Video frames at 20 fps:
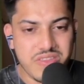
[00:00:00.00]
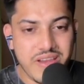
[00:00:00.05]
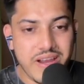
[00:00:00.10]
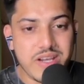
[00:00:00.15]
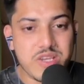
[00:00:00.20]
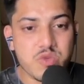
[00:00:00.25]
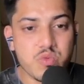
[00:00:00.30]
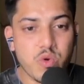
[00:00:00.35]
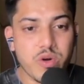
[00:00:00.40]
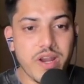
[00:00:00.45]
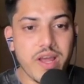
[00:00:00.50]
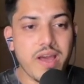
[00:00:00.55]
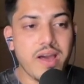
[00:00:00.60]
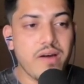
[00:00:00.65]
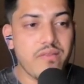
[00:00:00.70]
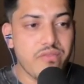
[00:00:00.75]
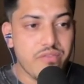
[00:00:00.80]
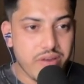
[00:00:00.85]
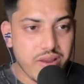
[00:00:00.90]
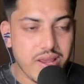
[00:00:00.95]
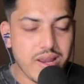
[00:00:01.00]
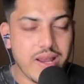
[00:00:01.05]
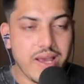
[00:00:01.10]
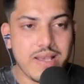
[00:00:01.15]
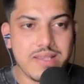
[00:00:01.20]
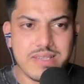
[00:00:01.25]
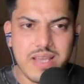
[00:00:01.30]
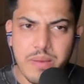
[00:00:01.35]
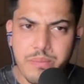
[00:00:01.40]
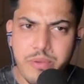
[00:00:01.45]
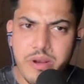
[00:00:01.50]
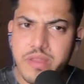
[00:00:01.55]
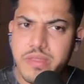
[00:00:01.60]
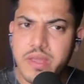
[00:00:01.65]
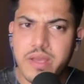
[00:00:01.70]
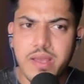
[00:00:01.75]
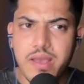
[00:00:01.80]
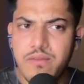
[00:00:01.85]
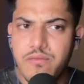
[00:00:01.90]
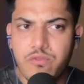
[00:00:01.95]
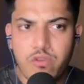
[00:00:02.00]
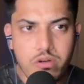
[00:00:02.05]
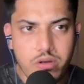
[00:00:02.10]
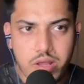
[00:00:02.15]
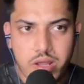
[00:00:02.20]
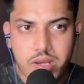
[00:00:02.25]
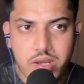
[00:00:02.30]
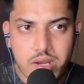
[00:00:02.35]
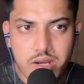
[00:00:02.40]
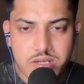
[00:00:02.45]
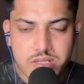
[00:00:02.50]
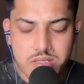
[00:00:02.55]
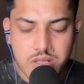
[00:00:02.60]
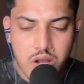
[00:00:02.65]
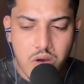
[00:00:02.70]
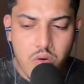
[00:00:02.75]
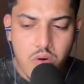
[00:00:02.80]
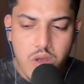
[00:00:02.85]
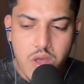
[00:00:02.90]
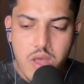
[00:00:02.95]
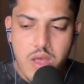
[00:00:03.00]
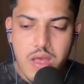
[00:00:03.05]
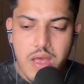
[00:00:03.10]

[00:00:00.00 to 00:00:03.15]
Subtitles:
That's what I have realized. I've been in the game for 10 years now,